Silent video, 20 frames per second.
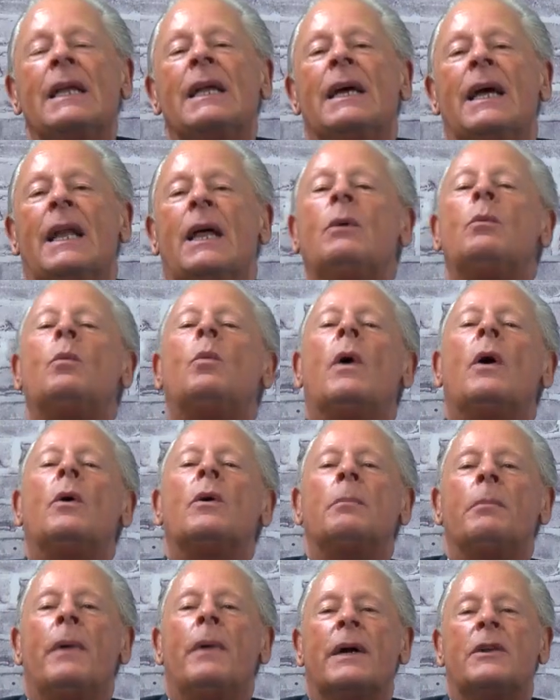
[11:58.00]
Hello, and
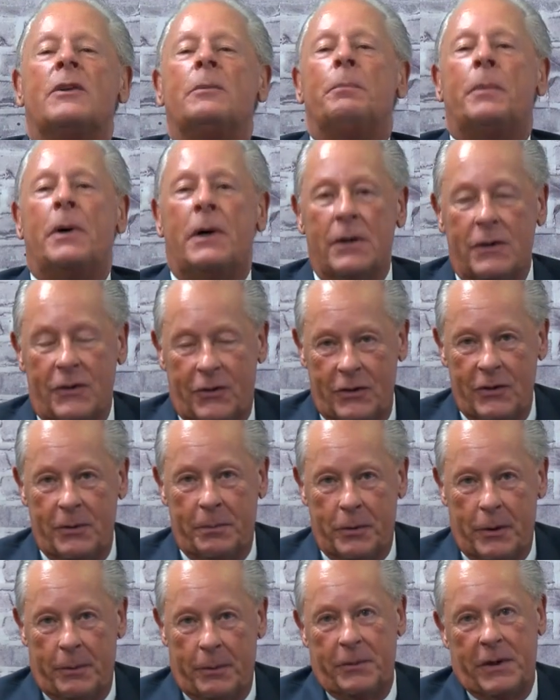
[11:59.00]
welcome back to part 2
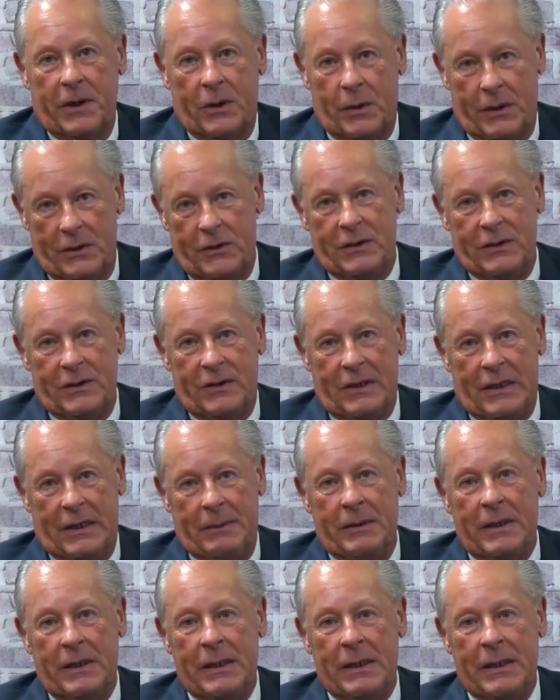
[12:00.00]
of Property Question Time.